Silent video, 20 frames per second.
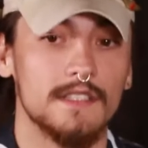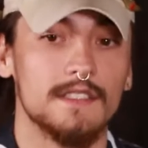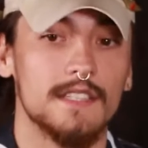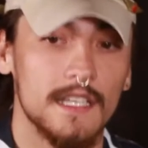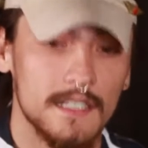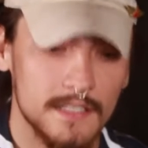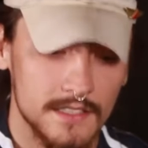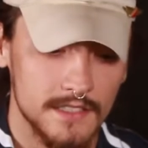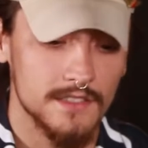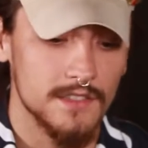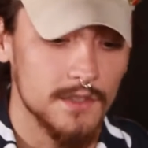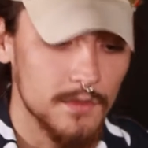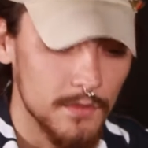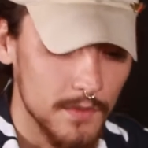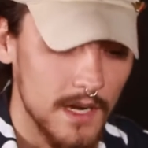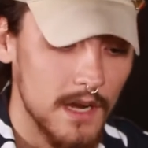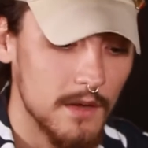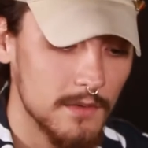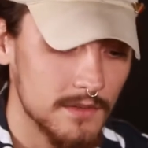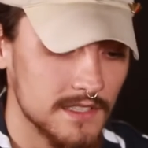intentions
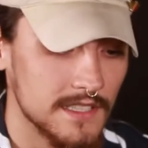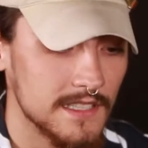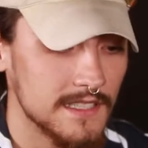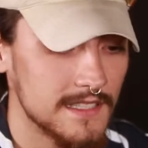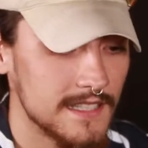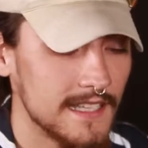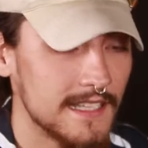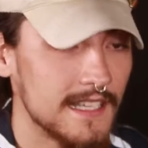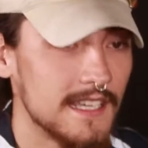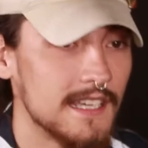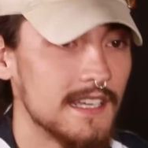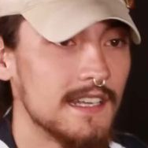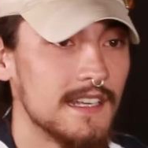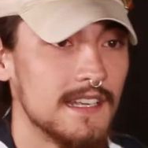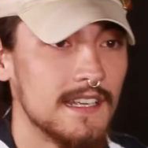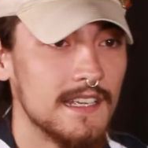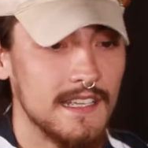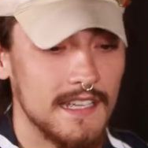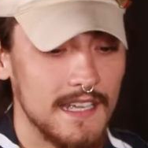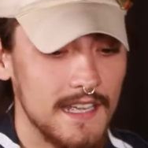of where I was gonna take it,
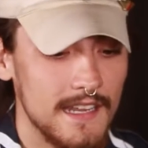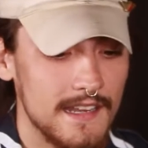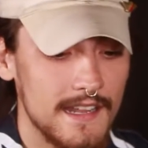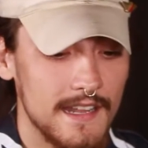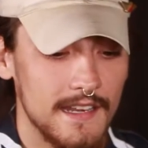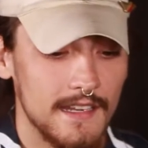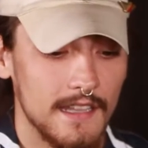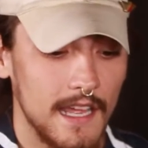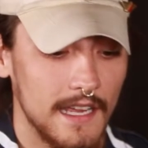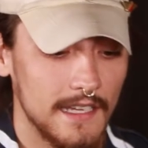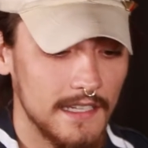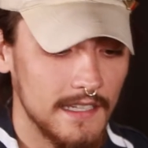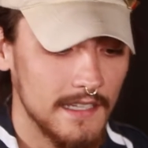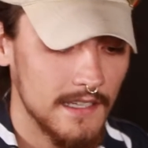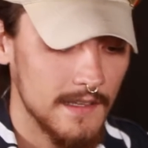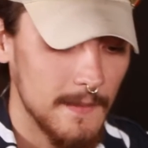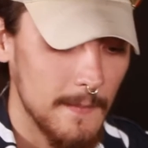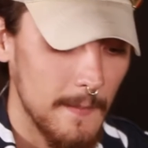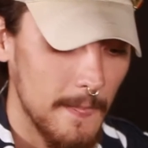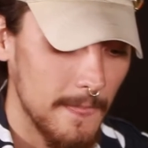and then like.
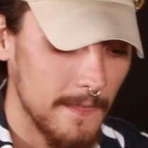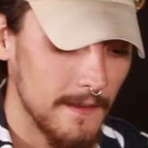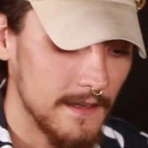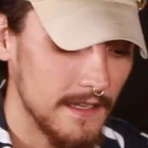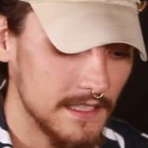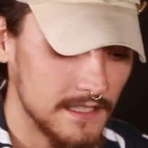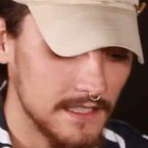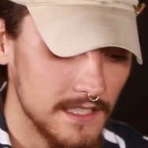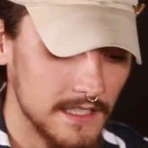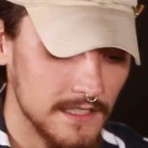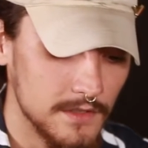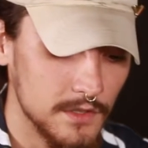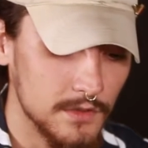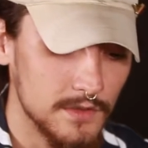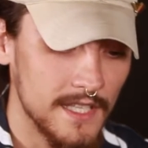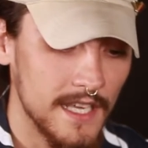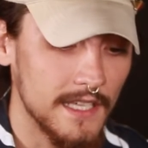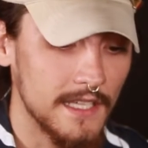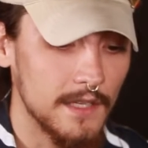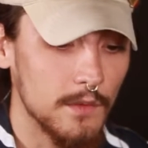It's just
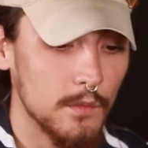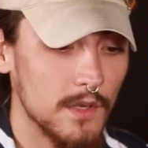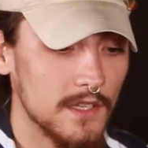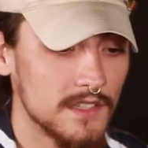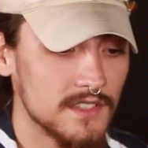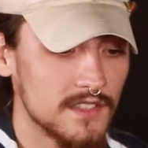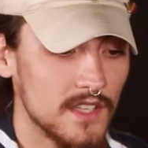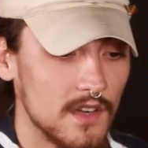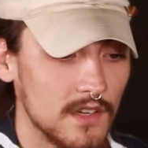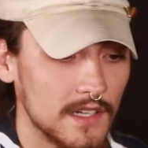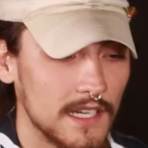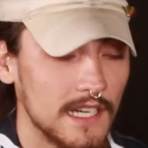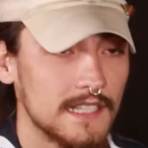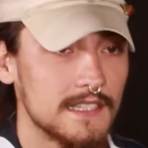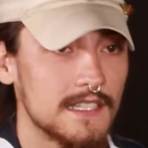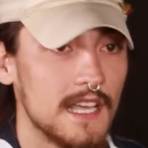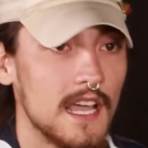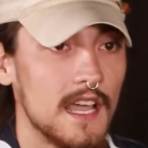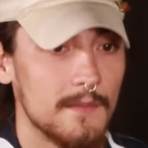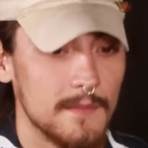you take it one song
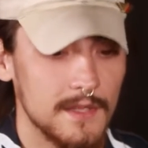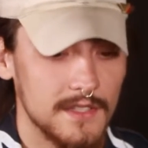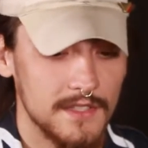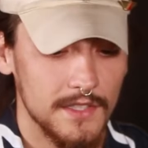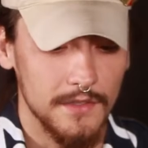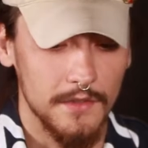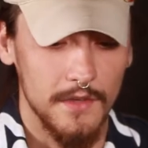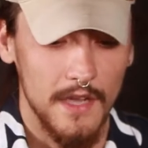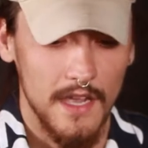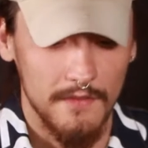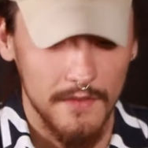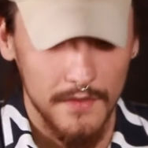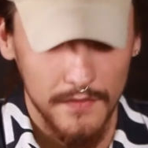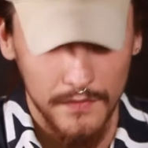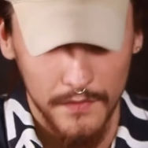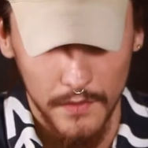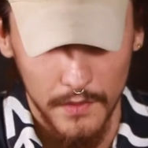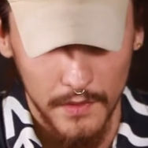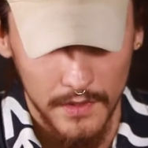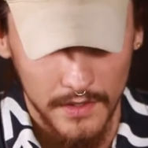at a time until you have a
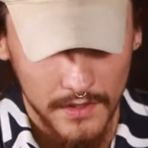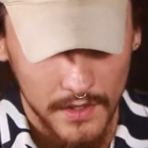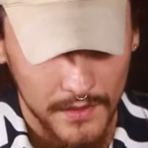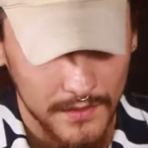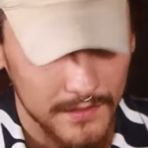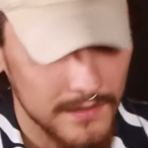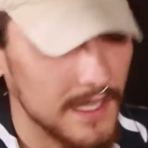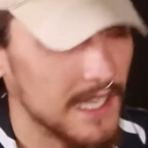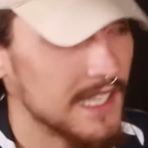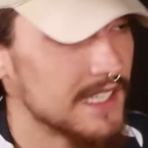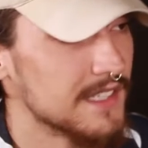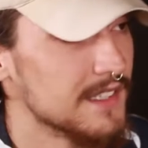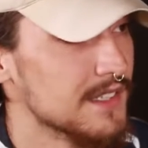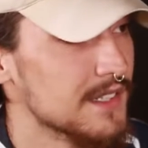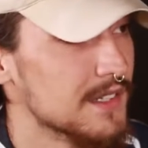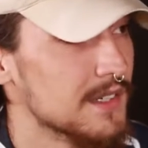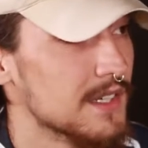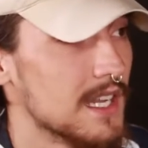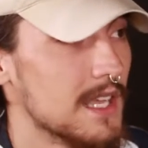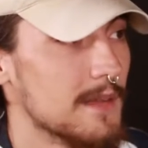full like,
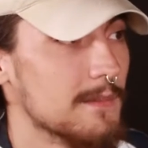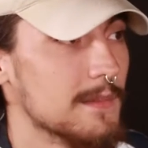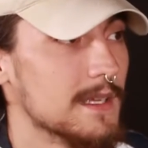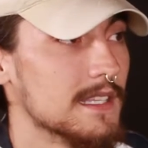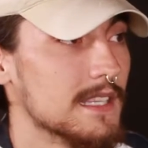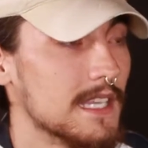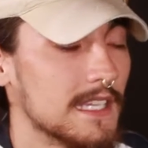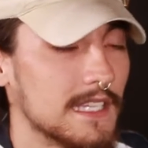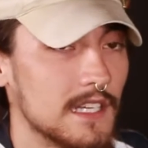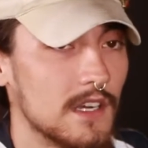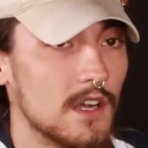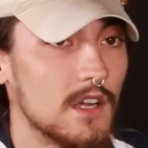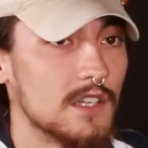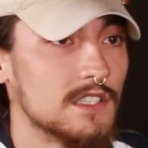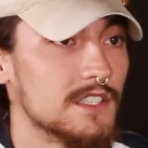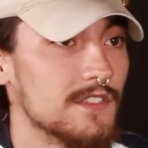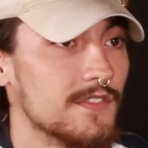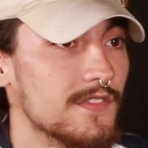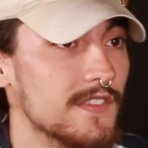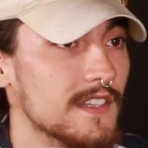you know what I mean? Like it
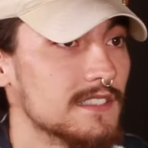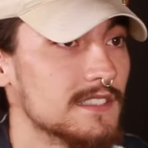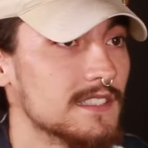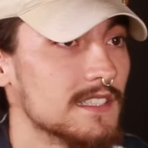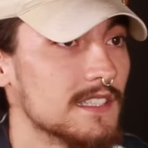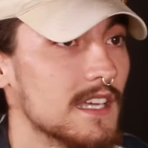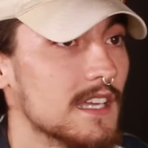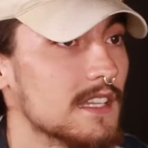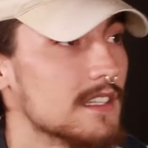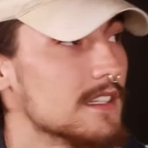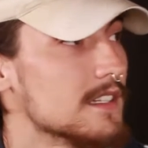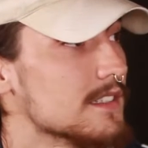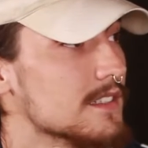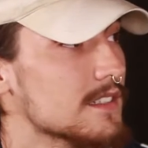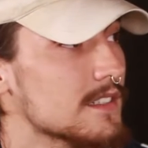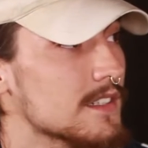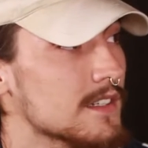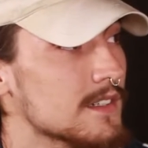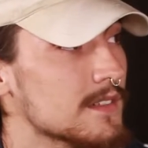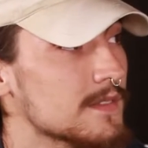all just fits together,
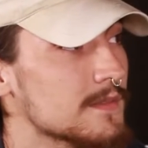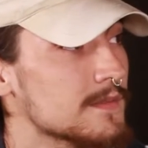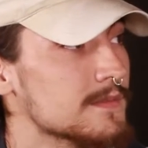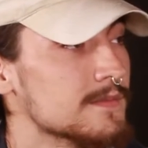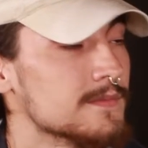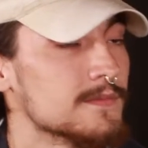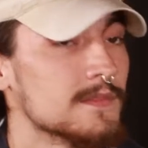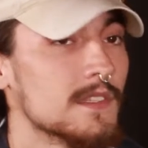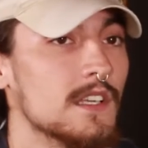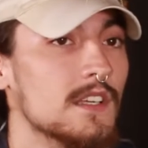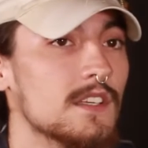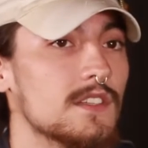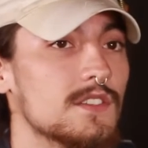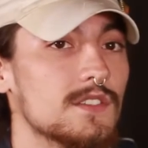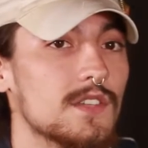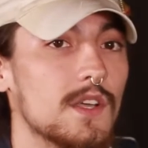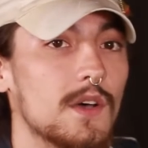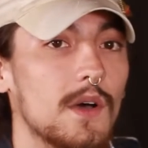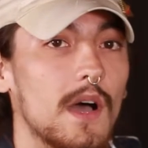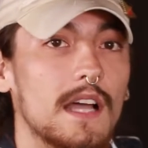you know.
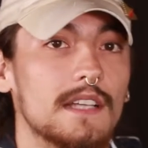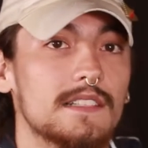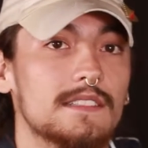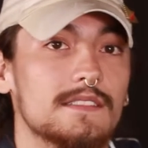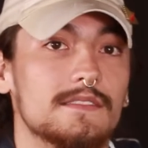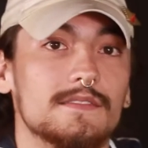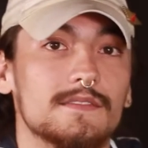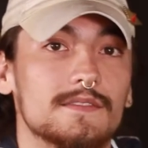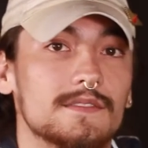So I